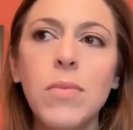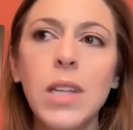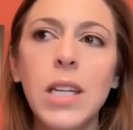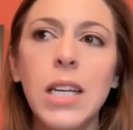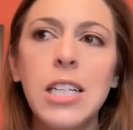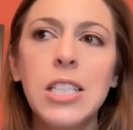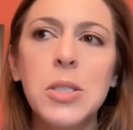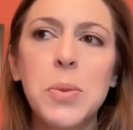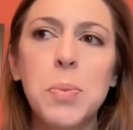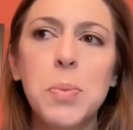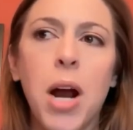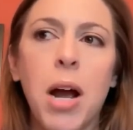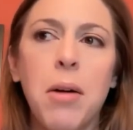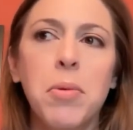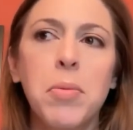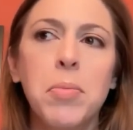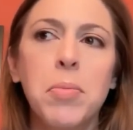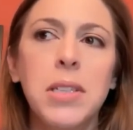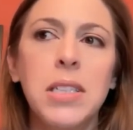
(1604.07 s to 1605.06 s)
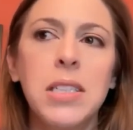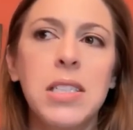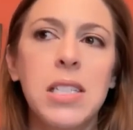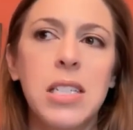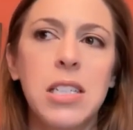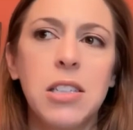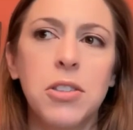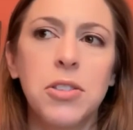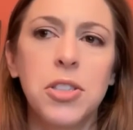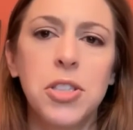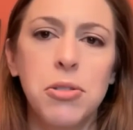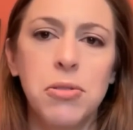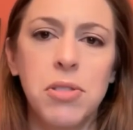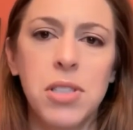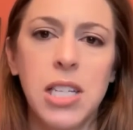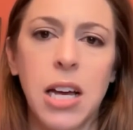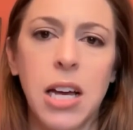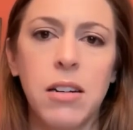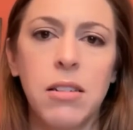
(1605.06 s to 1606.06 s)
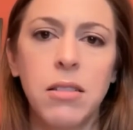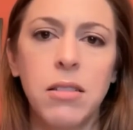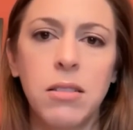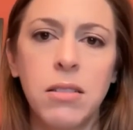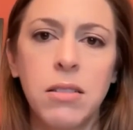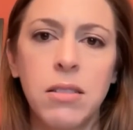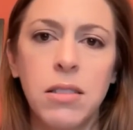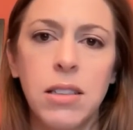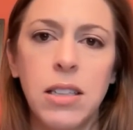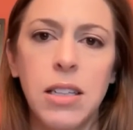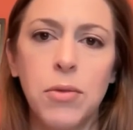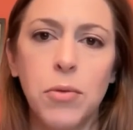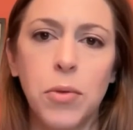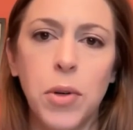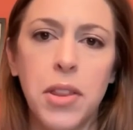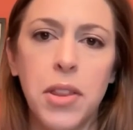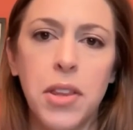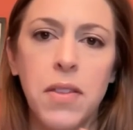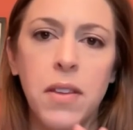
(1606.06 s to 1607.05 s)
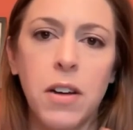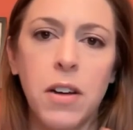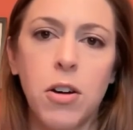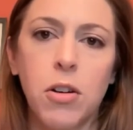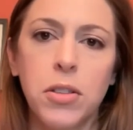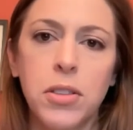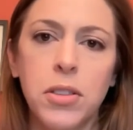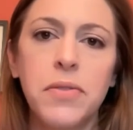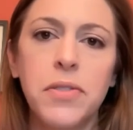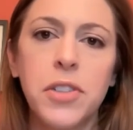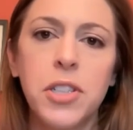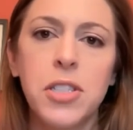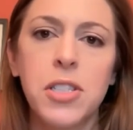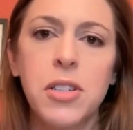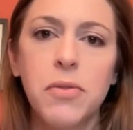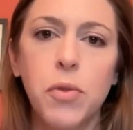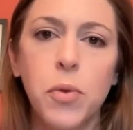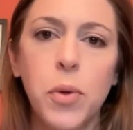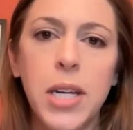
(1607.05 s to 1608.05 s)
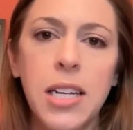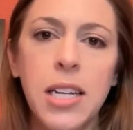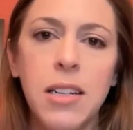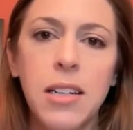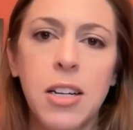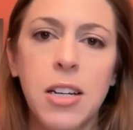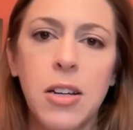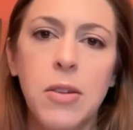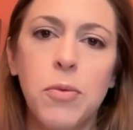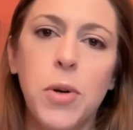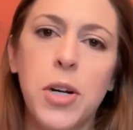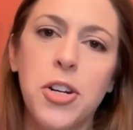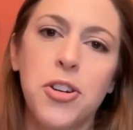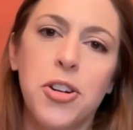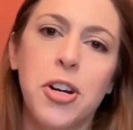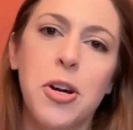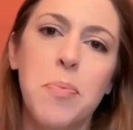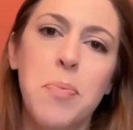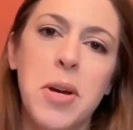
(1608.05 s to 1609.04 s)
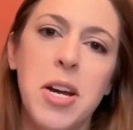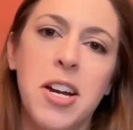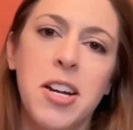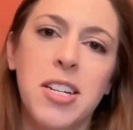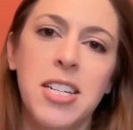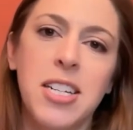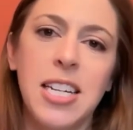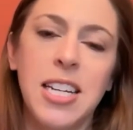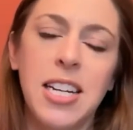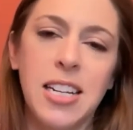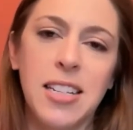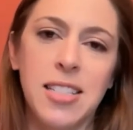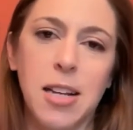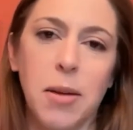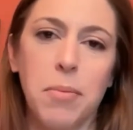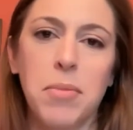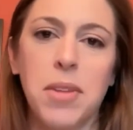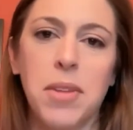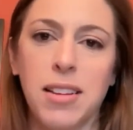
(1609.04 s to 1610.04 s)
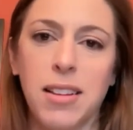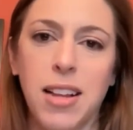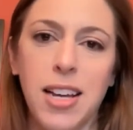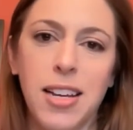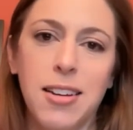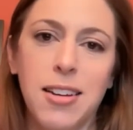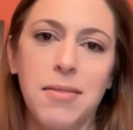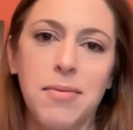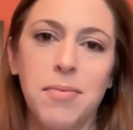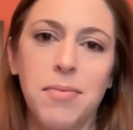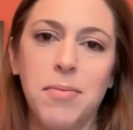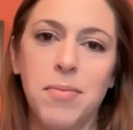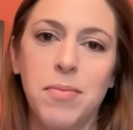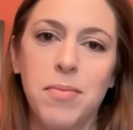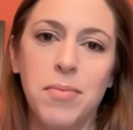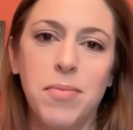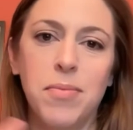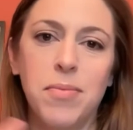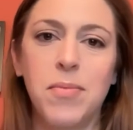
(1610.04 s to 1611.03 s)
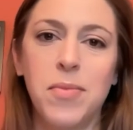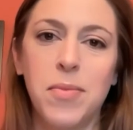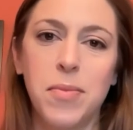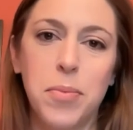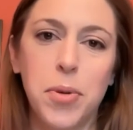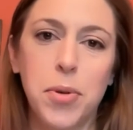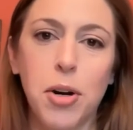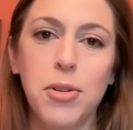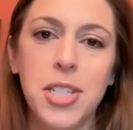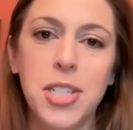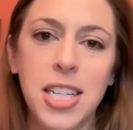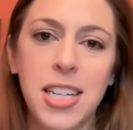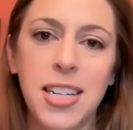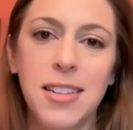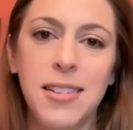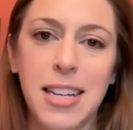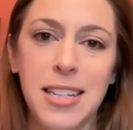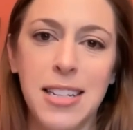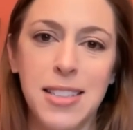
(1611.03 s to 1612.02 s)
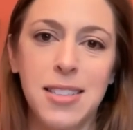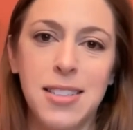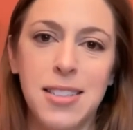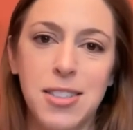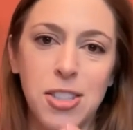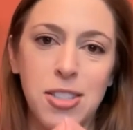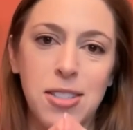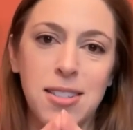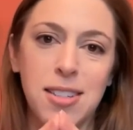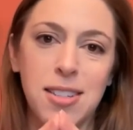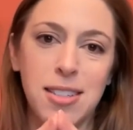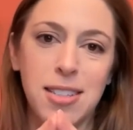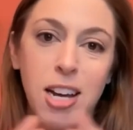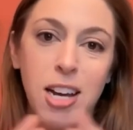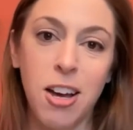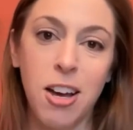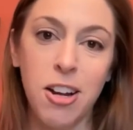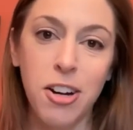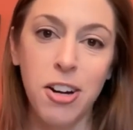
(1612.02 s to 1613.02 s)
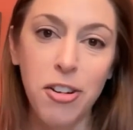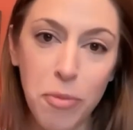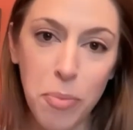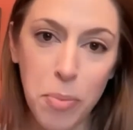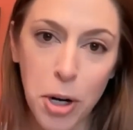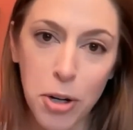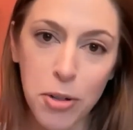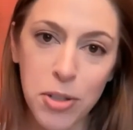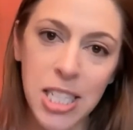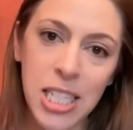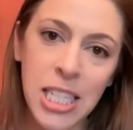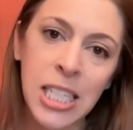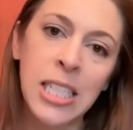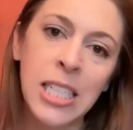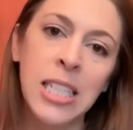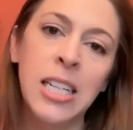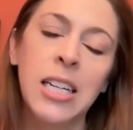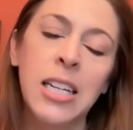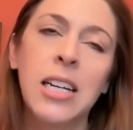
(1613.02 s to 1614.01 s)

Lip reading: It's probably still too subtle within the cultivars of wheat when you're comparing to eating something like protein that's just a ton of protein.